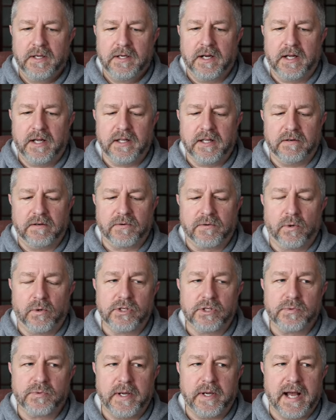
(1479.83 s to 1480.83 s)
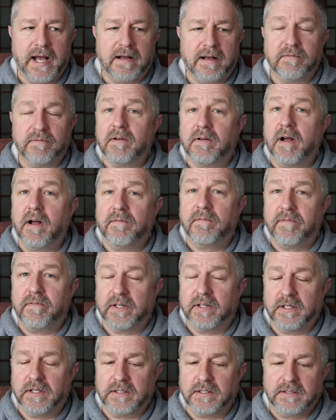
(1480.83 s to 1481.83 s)
And then, of course, we have a
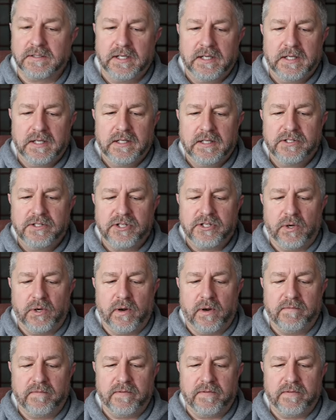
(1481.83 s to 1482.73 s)
villain. So a